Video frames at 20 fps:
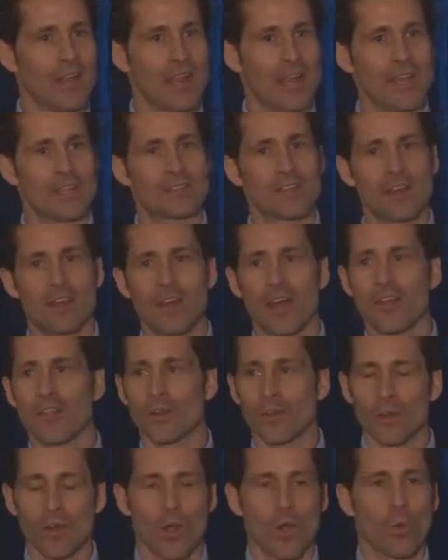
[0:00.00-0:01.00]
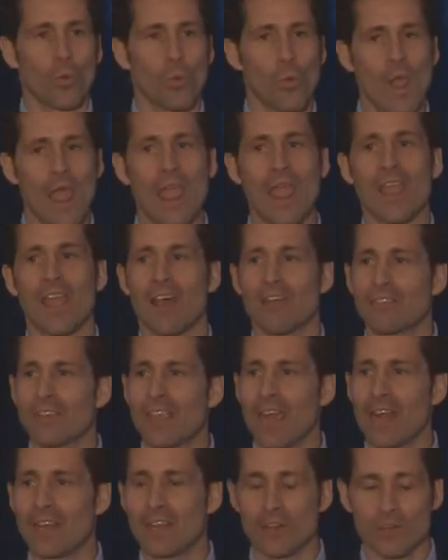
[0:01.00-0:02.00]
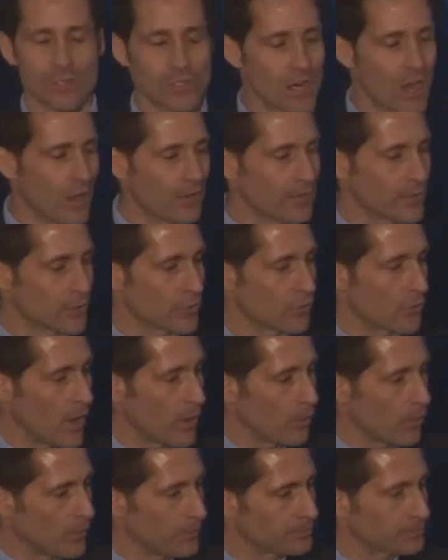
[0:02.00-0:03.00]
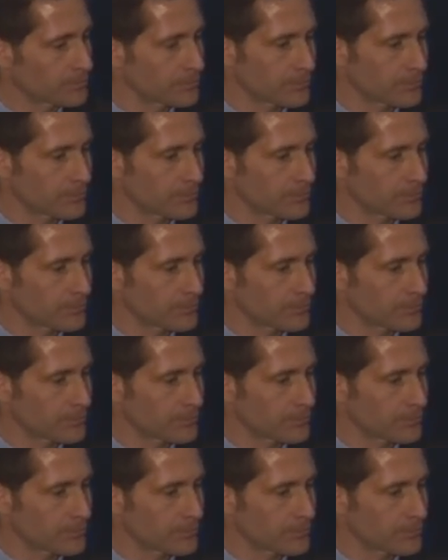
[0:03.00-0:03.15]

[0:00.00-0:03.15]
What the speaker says: is another way of getting yourself in trouble.